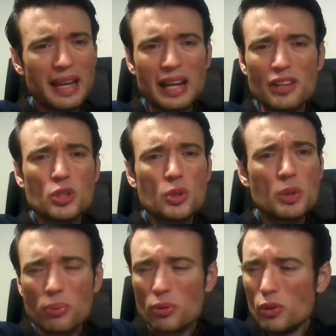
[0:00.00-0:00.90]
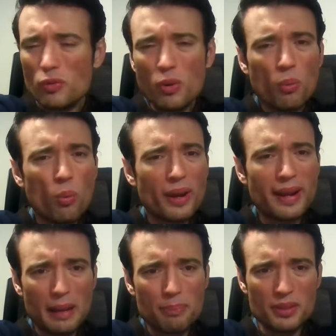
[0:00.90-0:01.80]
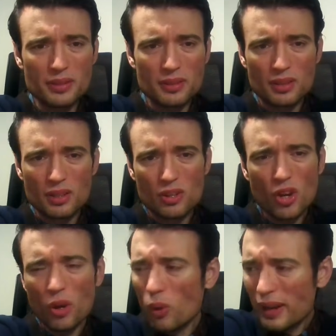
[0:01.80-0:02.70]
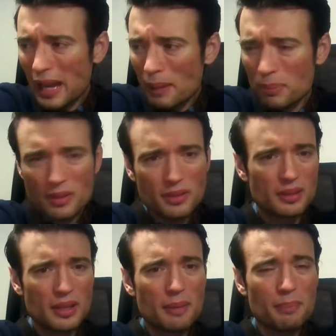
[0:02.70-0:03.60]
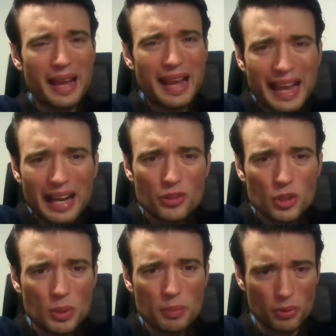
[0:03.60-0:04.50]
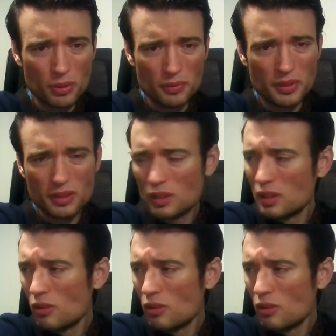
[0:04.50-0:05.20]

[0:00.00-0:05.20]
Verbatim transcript: How do we prove what happened? Not what happened, but how do we prove it?